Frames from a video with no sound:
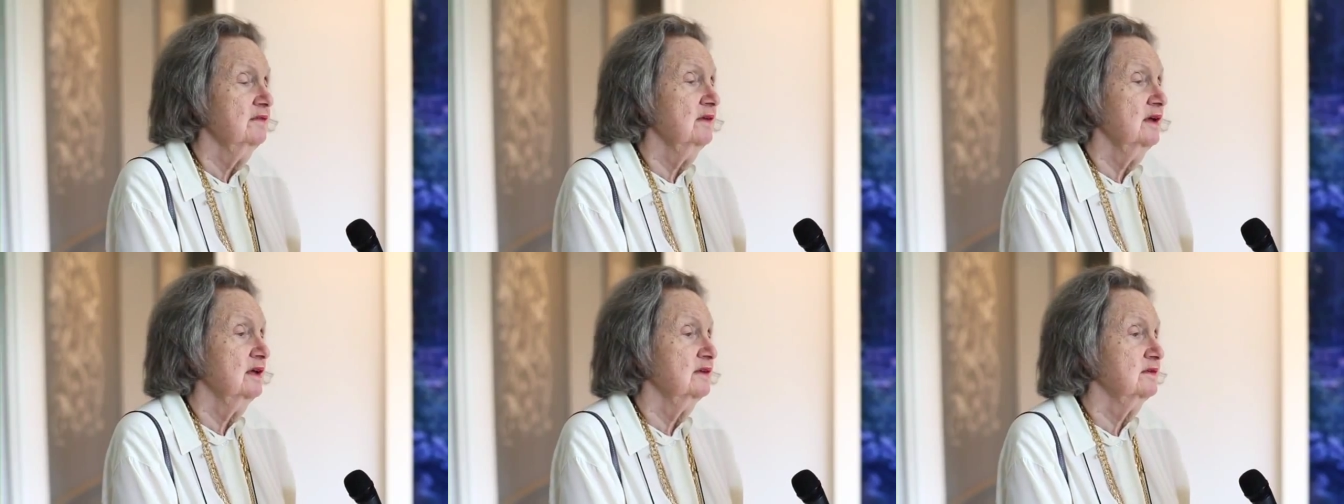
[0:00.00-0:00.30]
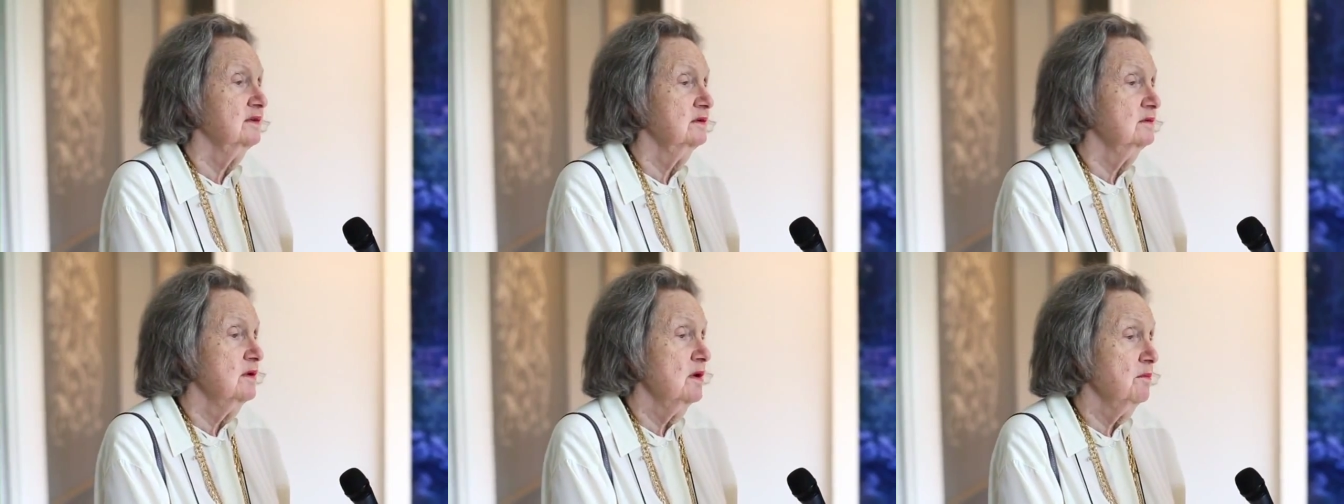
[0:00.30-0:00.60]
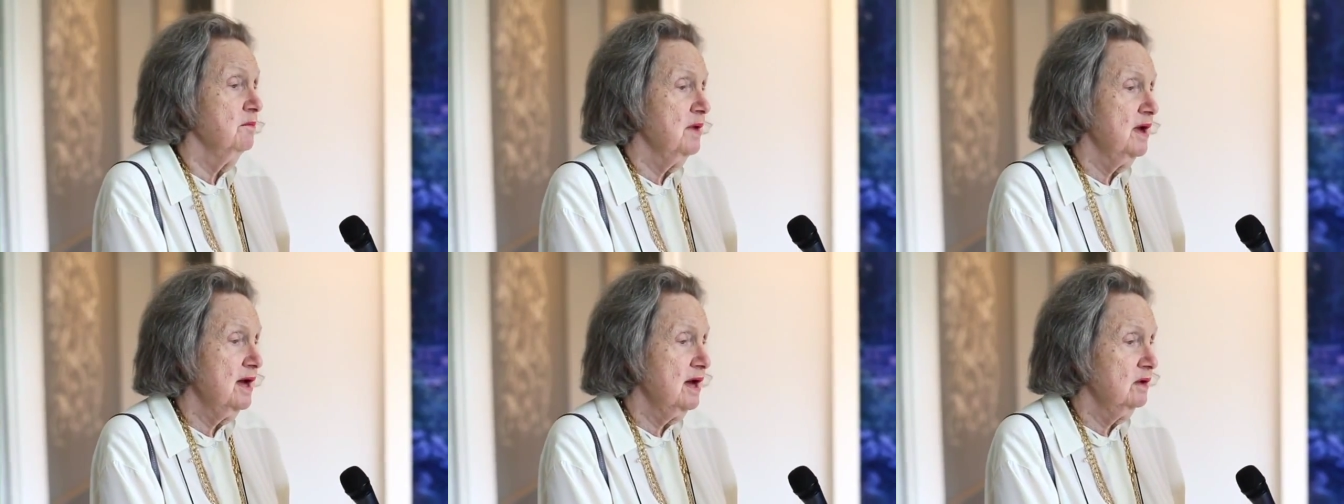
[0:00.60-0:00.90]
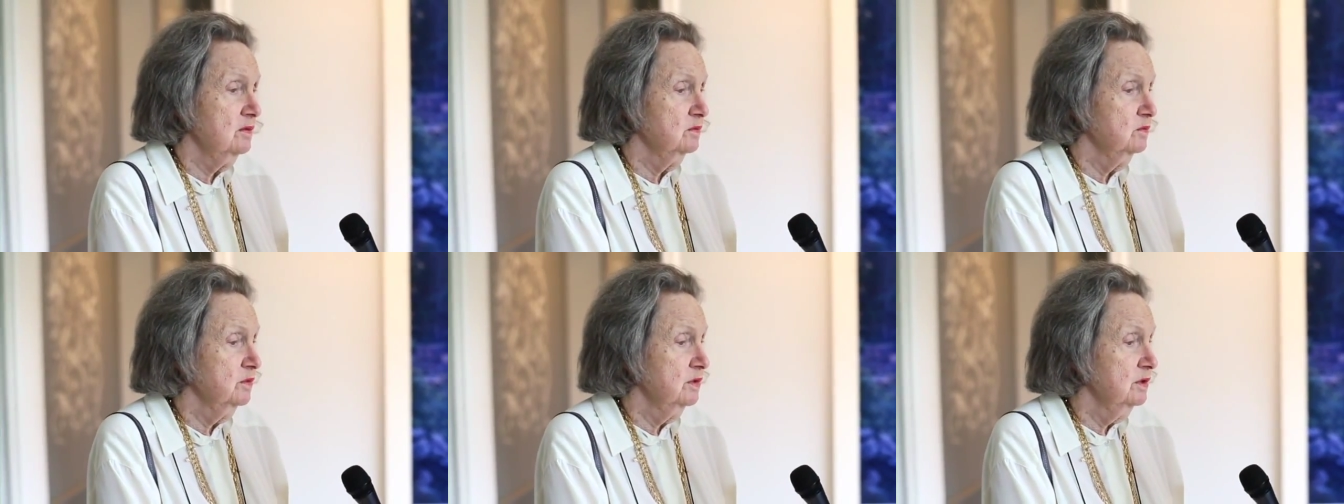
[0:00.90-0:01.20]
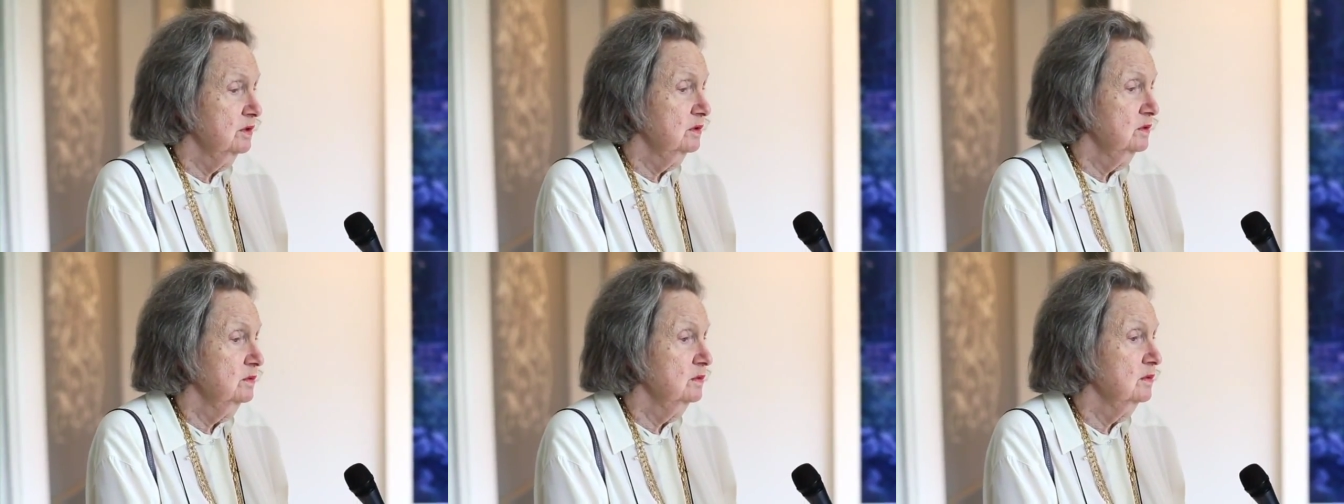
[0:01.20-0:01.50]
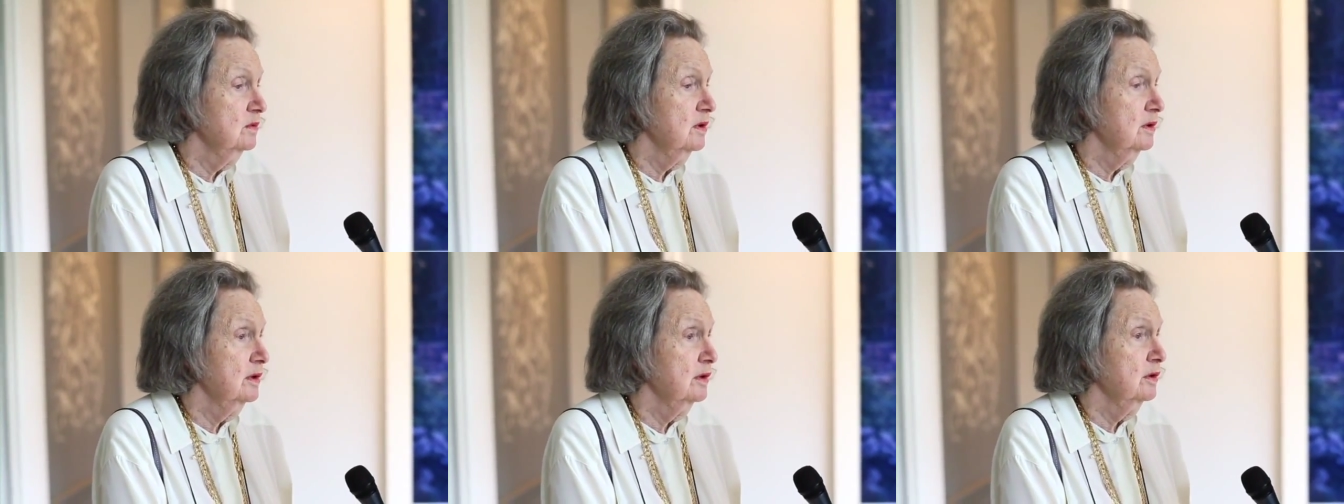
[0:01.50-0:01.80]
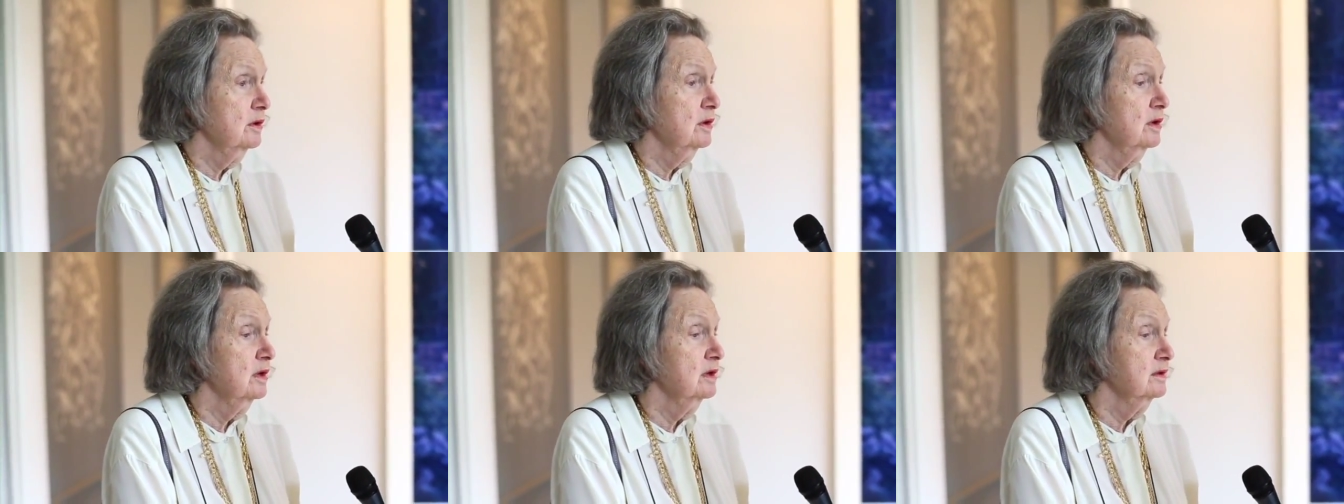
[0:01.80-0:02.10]
that the amount we
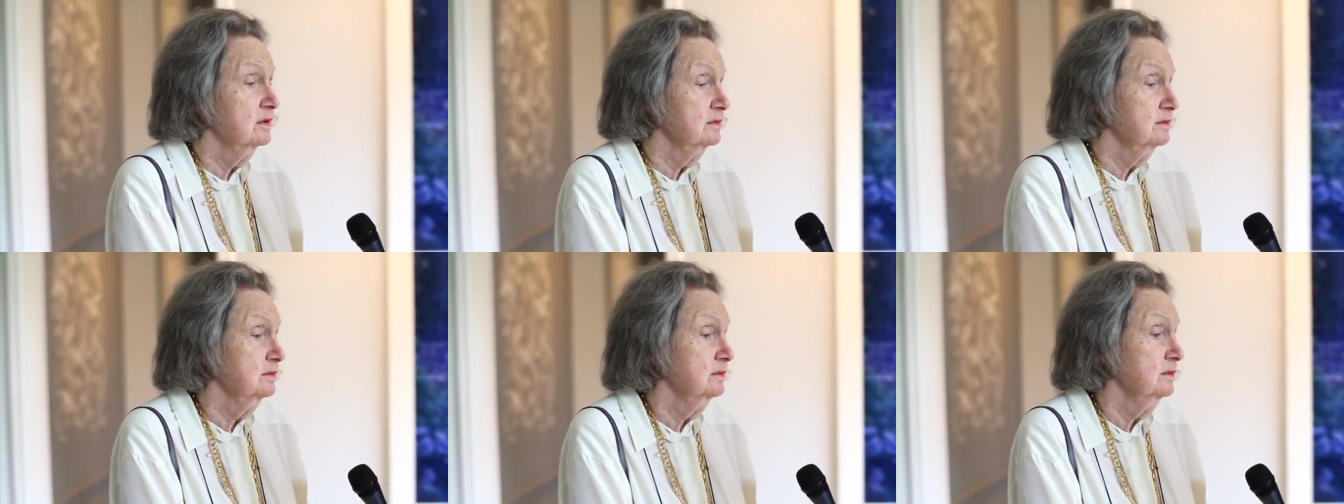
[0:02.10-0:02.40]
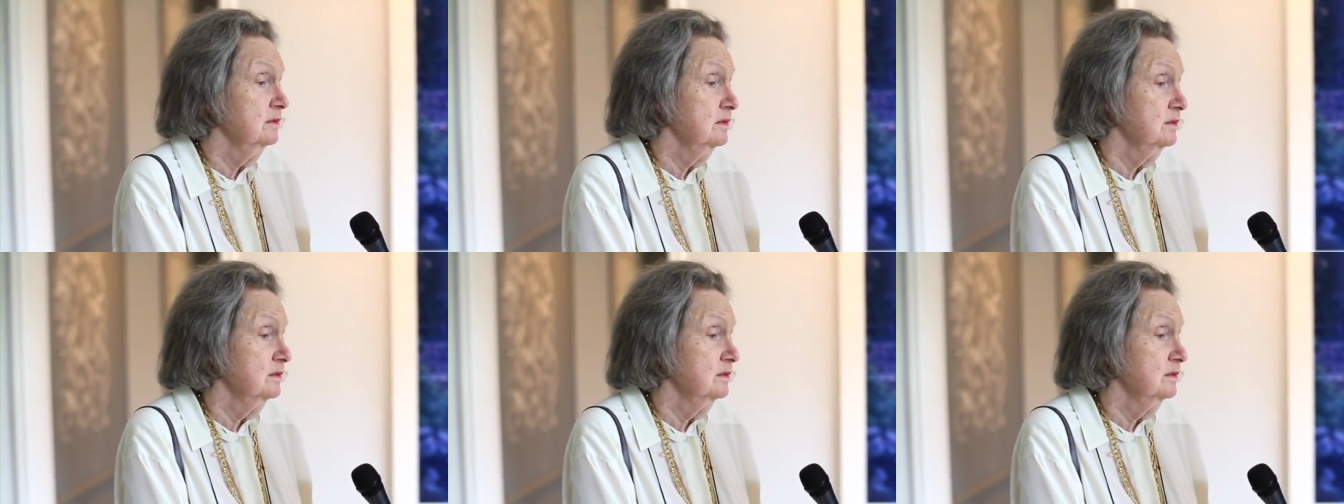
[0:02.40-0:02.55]
uh,